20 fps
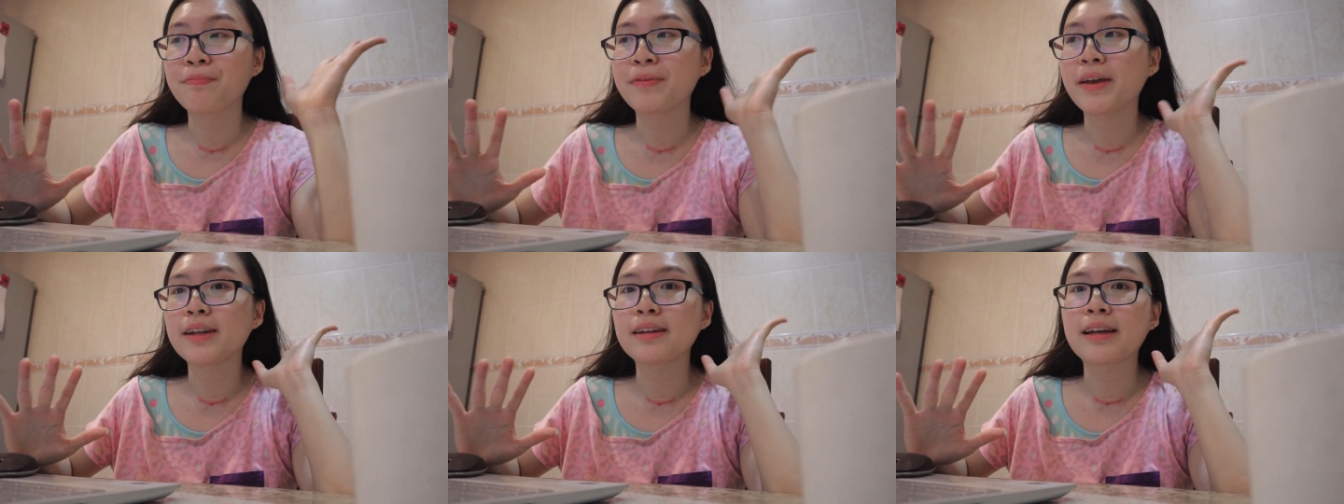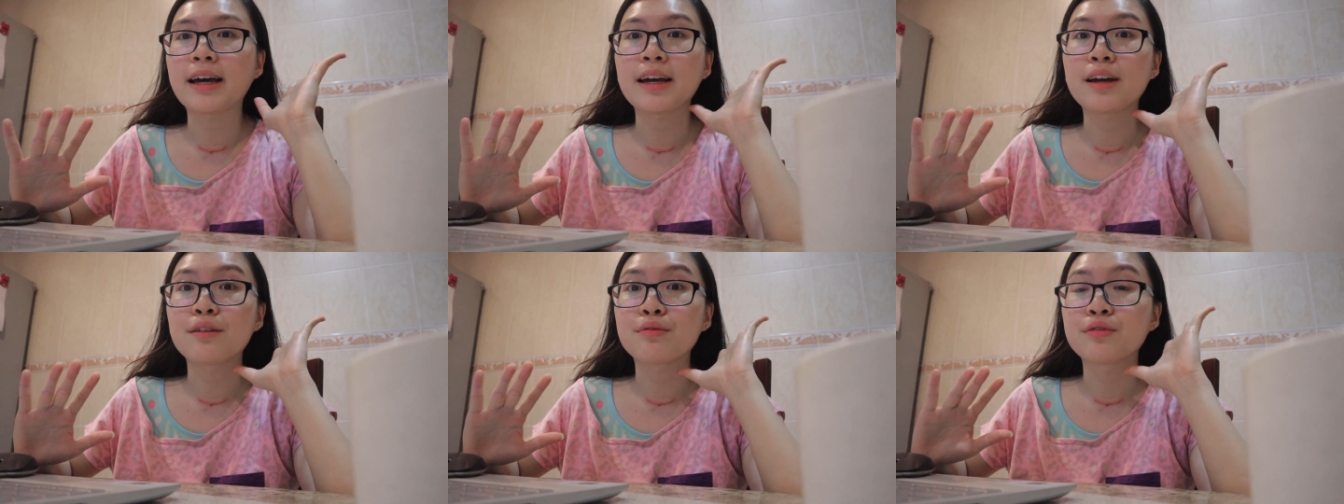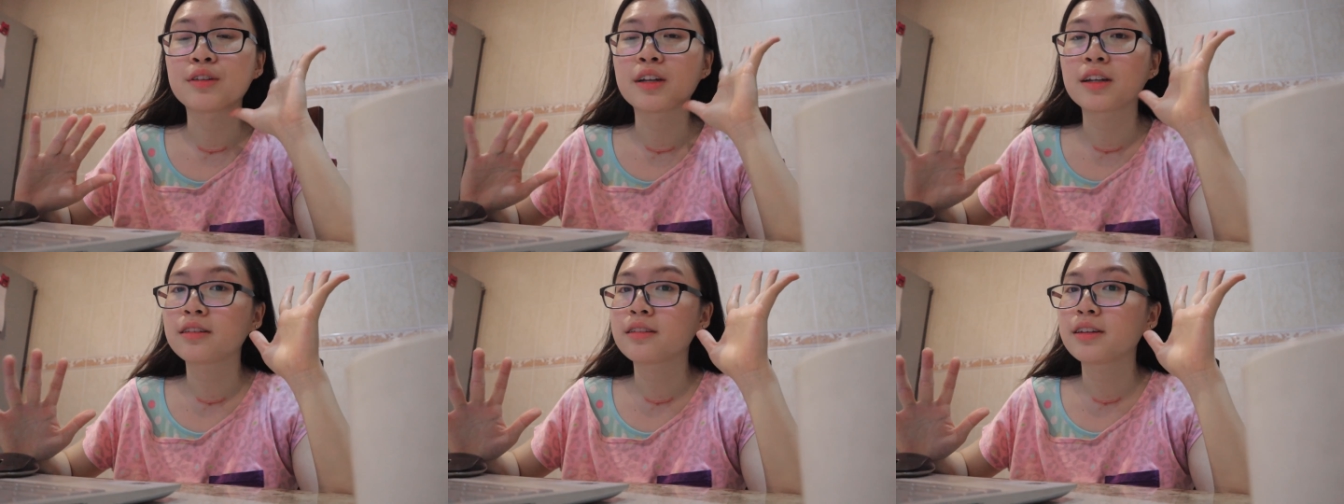then I have
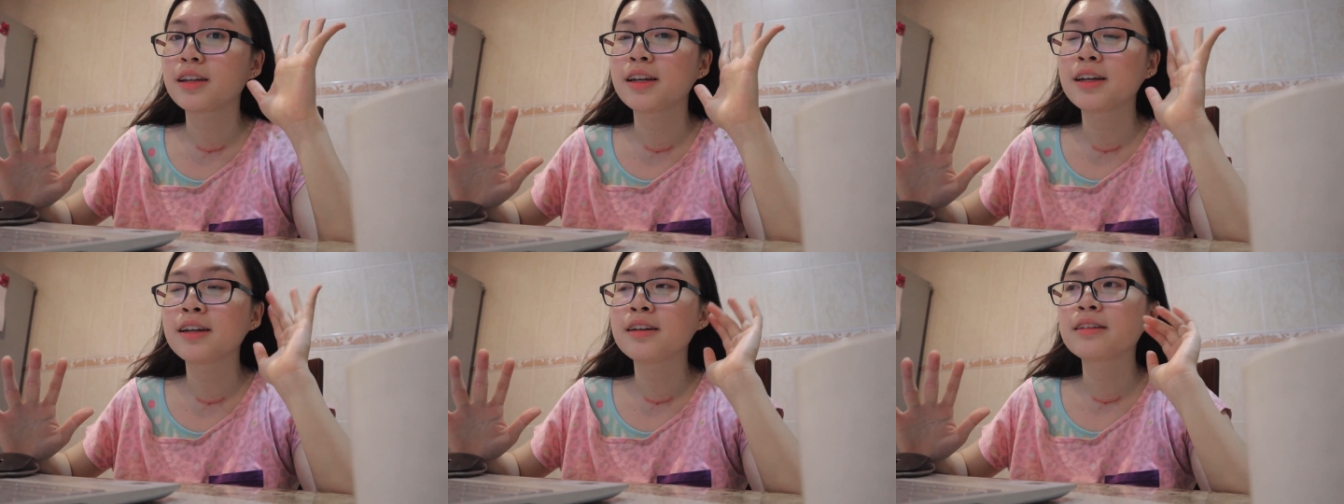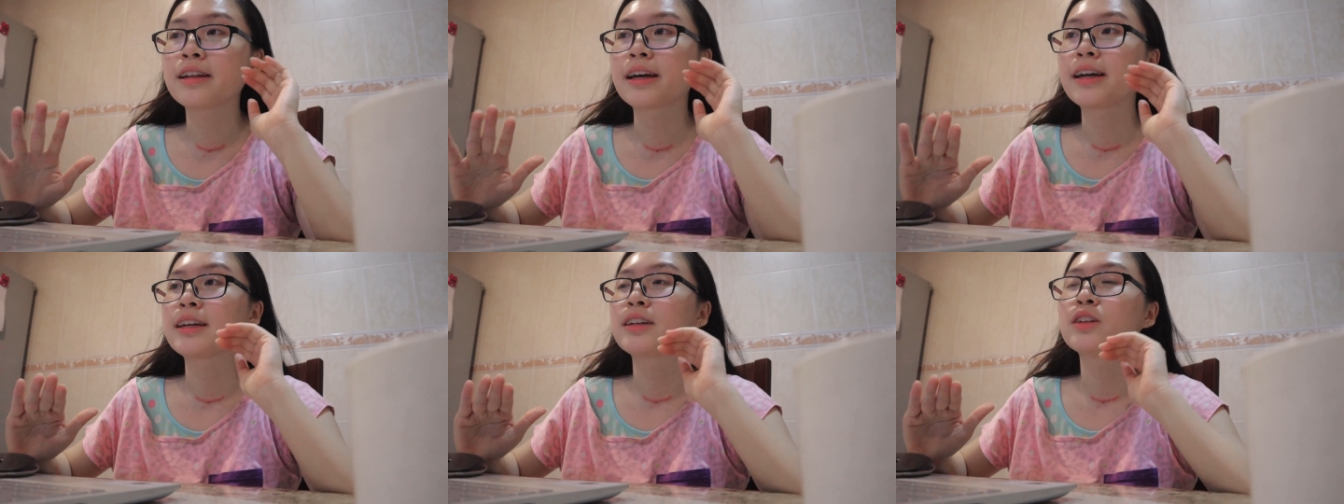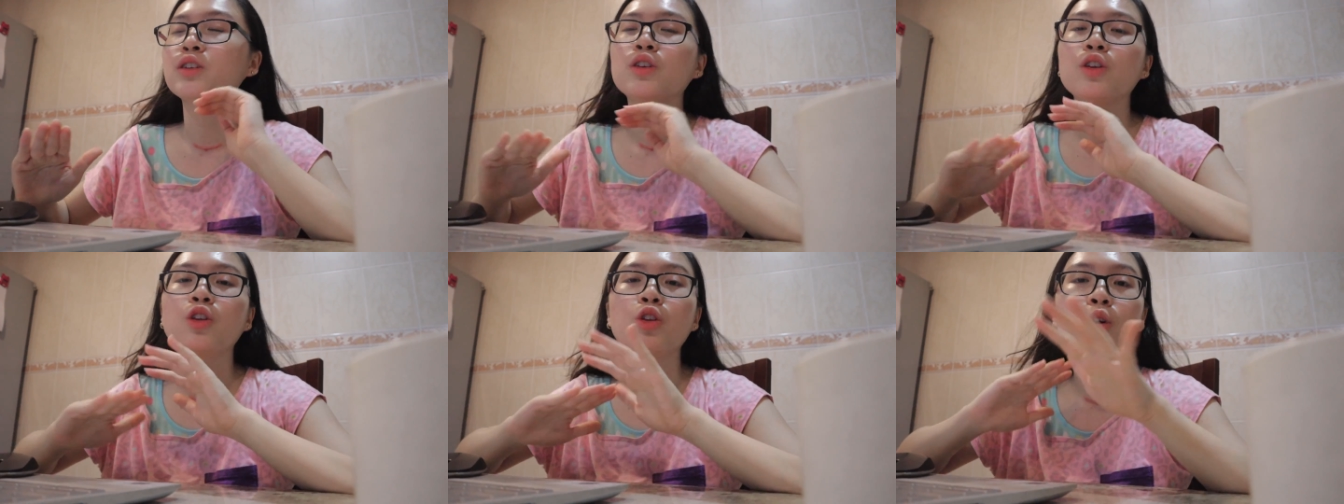nothing, like
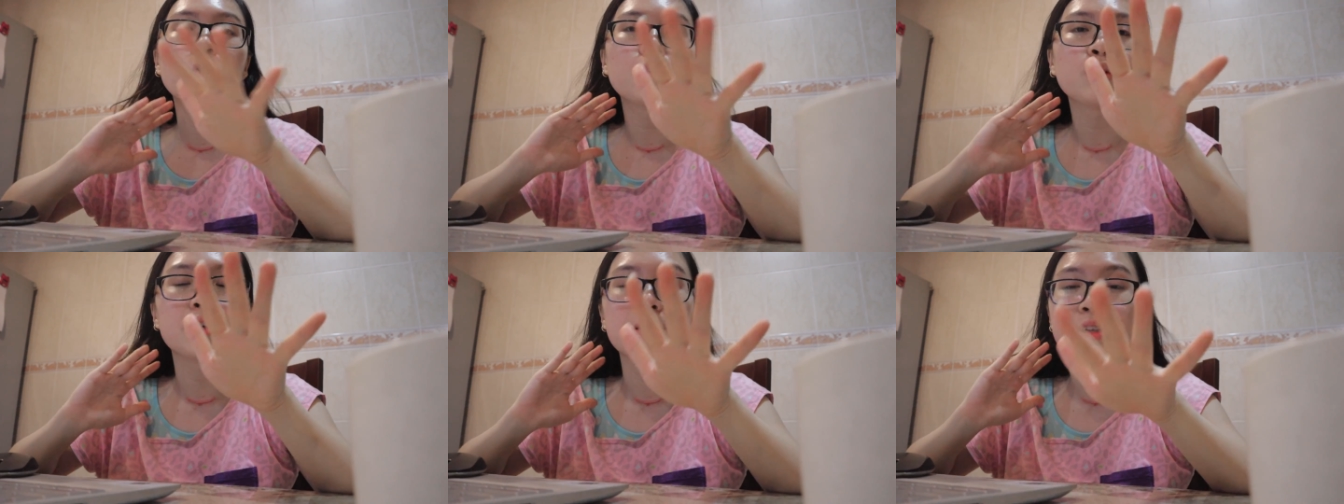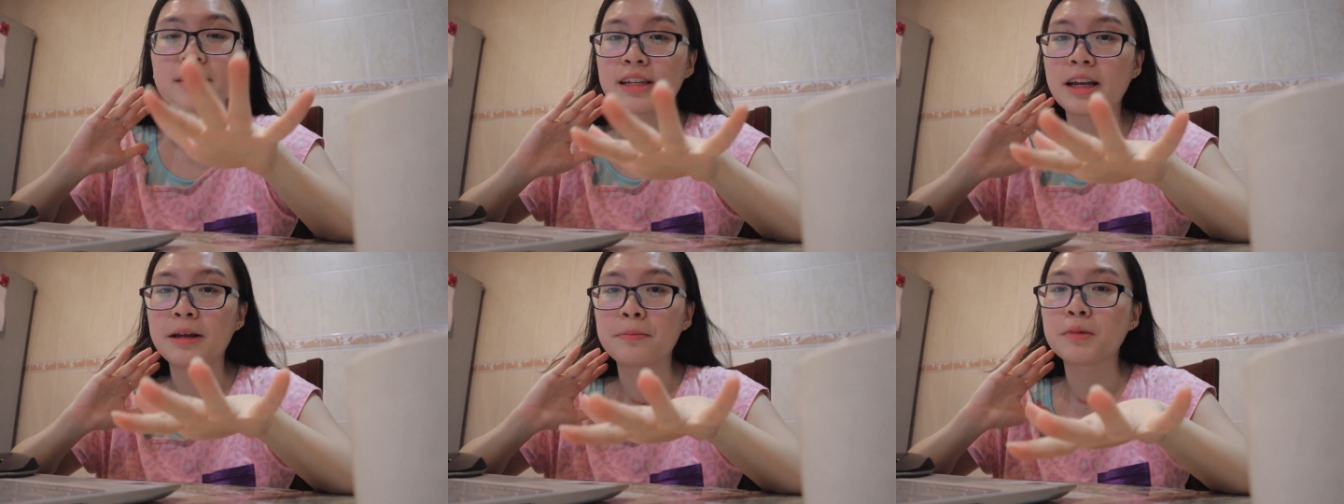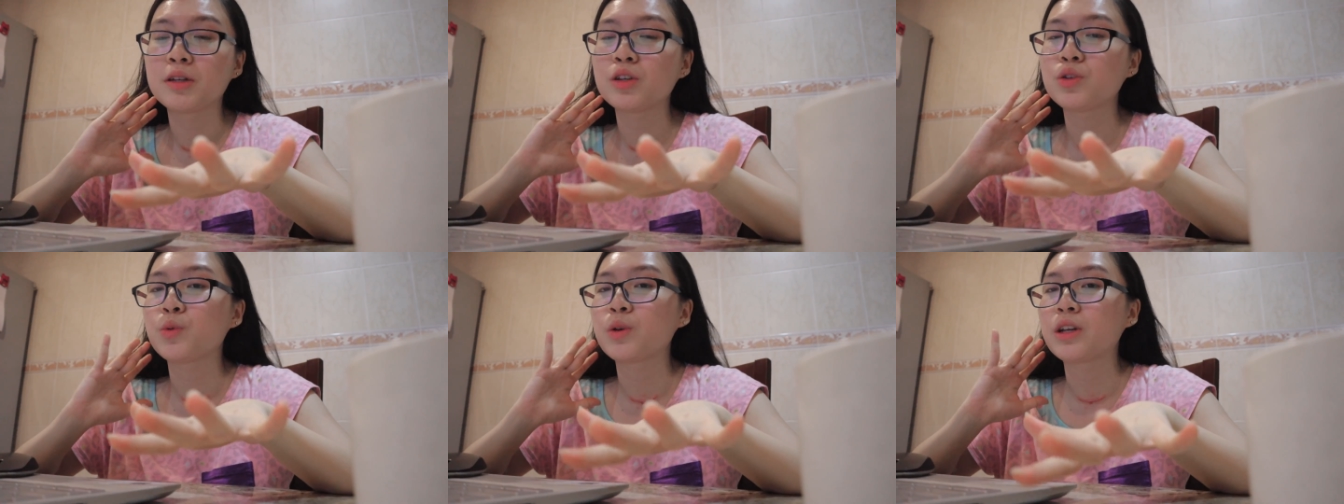no assignments